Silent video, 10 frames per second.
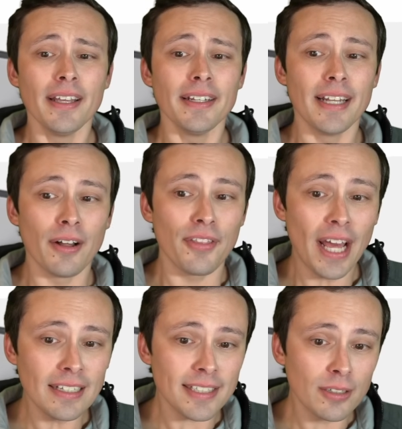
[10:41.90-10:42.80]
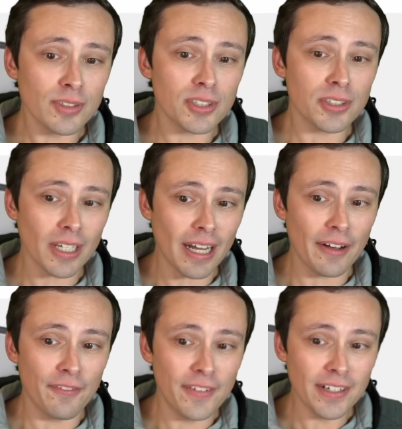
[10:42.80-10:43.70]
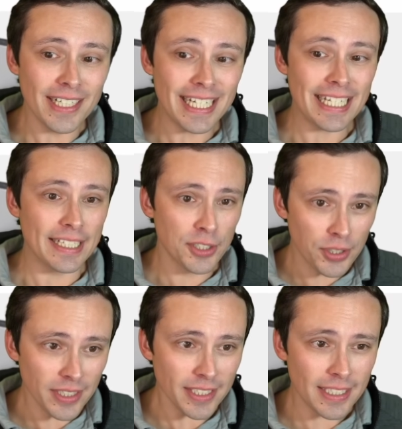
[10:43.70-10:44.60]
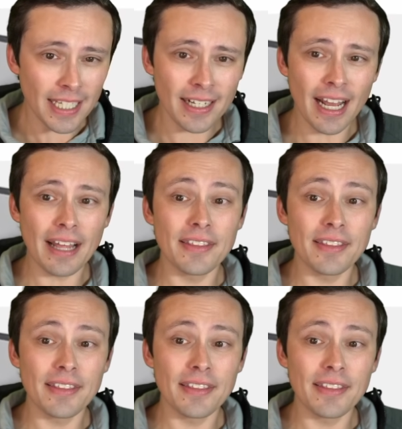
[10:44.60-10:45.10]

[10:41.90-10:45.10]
Now that sounds uh, very interesting.